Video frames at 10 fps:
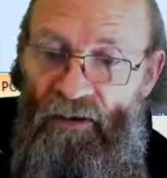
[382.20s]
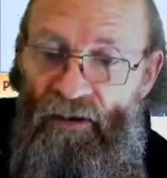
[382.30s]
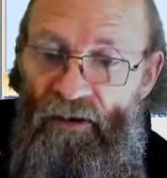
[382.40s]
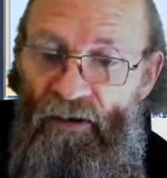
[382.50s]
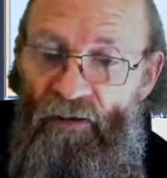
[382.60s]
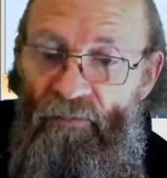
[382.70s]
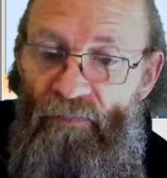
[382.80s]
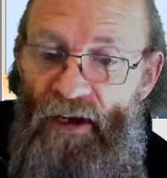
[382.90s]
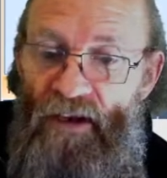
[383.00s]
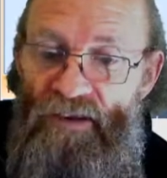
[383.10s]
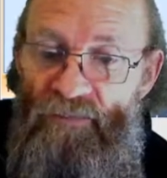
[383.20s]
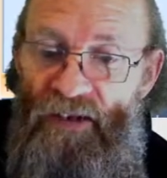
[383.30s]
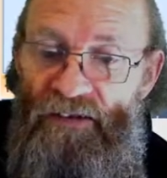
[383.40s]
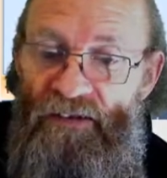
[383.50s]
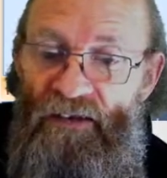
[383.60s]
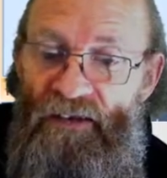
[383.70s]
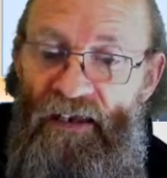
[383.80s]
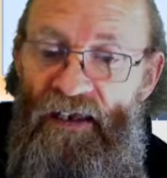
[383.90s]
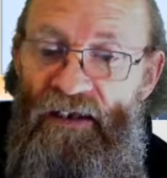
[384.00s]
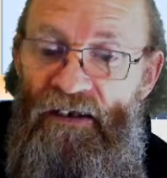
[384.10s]
browse button at the
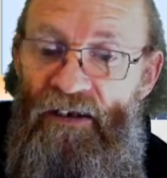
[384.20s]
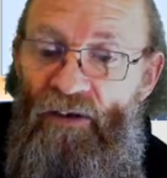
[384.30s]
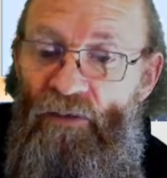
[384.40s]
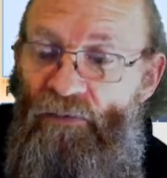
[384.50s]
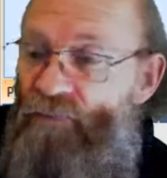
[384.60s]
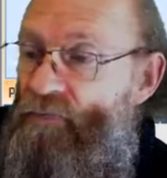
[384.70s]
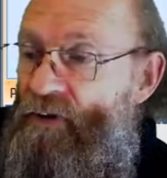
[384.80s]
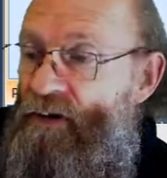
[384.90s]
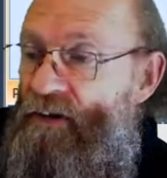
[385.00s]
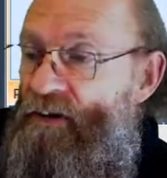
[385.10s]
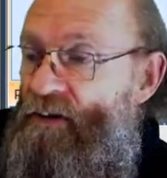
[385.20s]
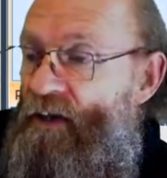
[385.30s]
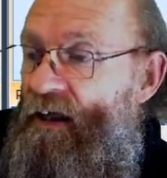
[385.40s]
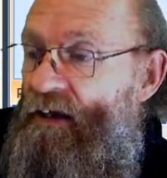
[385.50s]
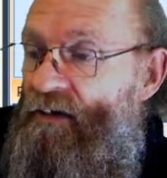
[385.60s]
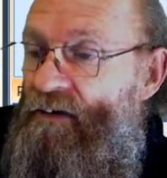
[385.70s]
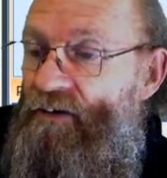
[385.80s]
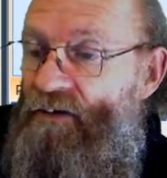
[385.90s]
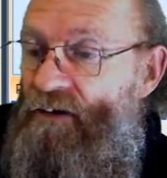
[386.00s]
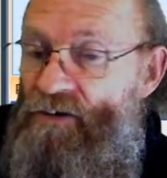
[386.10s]
end of the line.
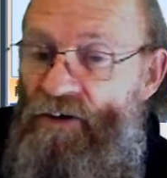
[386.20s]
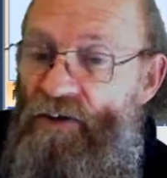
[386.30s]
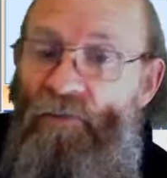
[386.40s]
Okay, so either